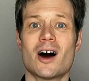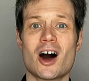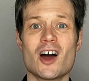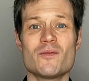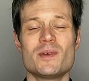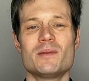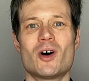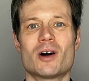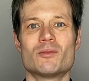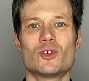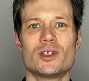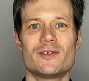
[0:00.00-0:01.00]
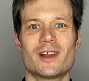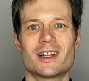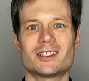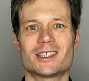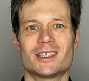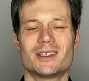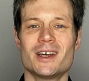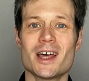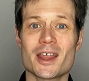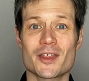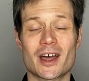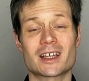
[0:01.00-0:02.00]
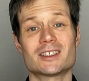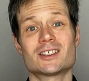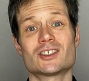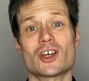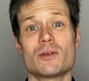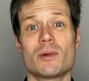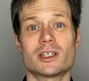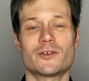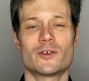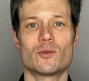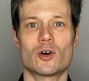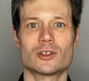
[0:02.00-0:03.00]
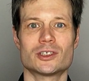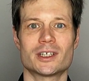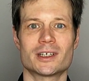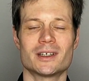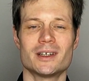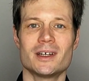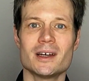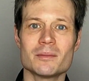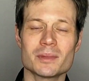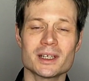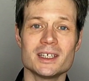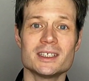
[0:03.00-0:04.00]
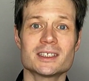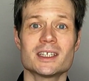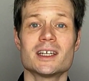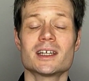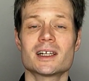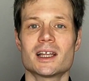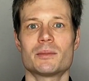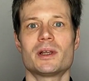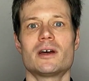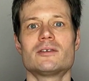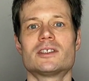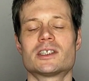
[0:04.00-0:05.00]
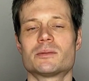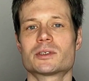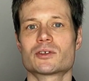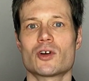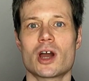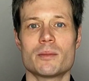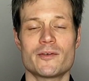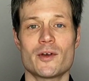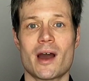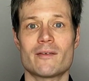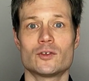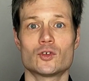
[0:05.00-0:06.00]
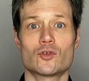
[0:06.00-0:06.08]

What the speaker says: I've been Morley-Fletcher. Thanks so much for watching. Please click below to subscribe if you haven't